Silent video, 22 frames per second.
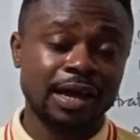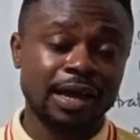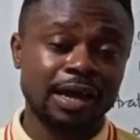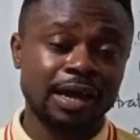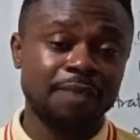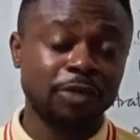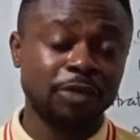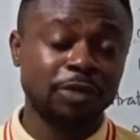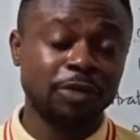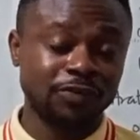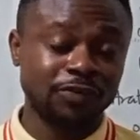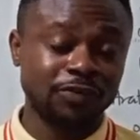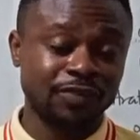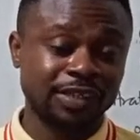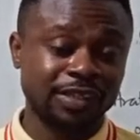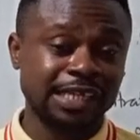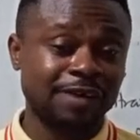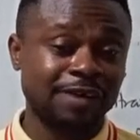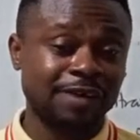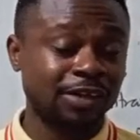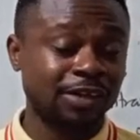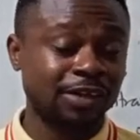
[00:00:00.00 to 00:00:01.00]
motivating
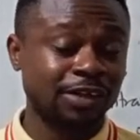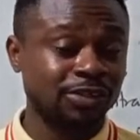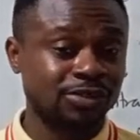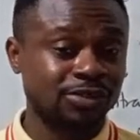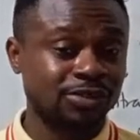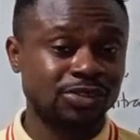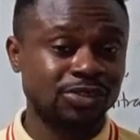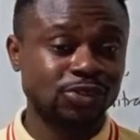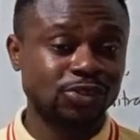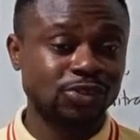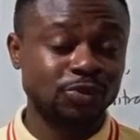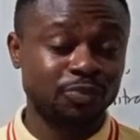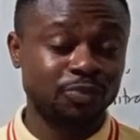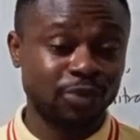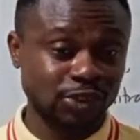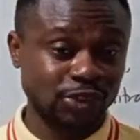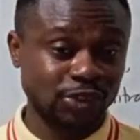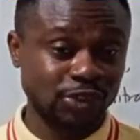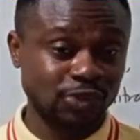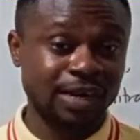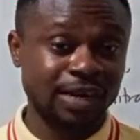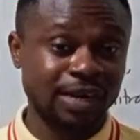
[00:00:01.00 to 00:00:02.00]
our youth to
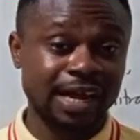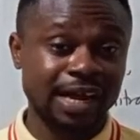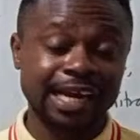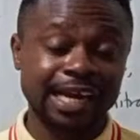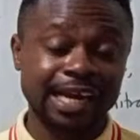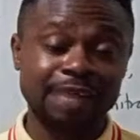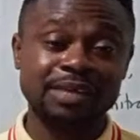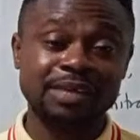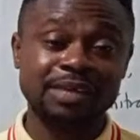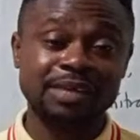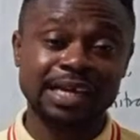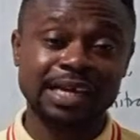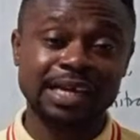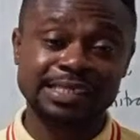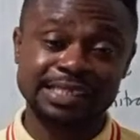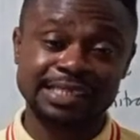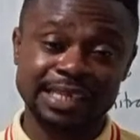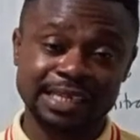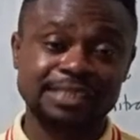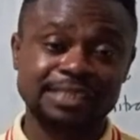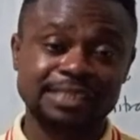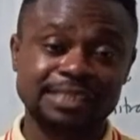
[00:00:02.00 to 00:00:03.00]
pursue academic
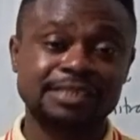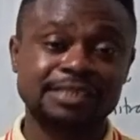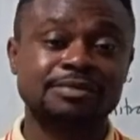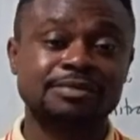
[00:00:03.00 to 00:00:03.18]
excellence.